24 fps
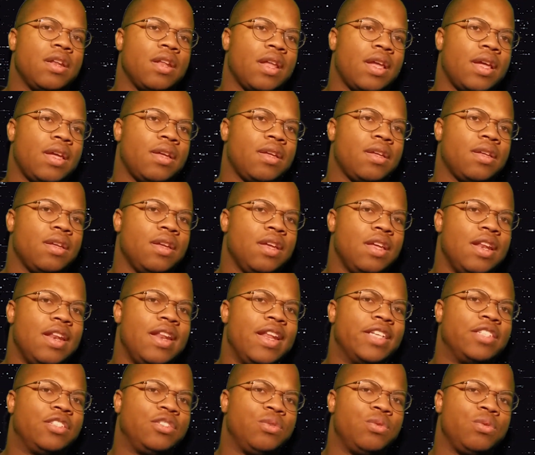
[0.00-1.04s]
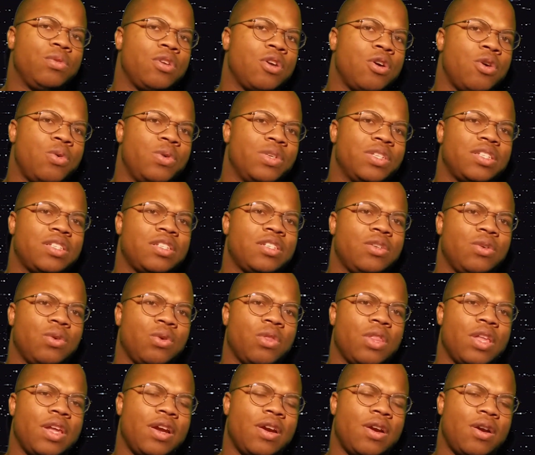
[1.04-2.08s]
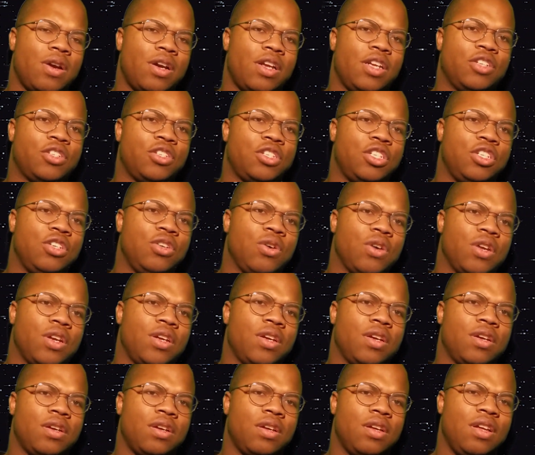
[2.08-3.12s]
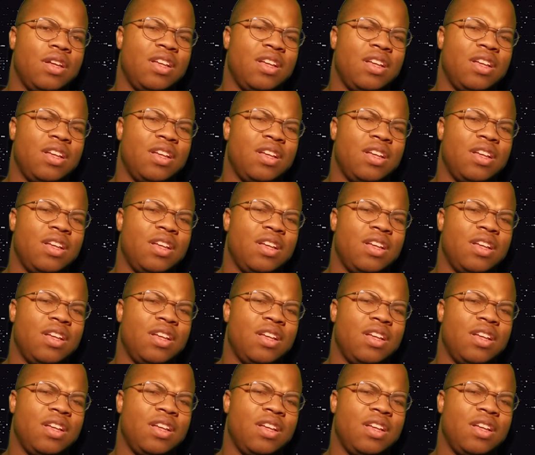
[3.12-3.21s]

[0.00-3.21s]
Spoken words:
Like, Nezuko is still there. Is she gonna...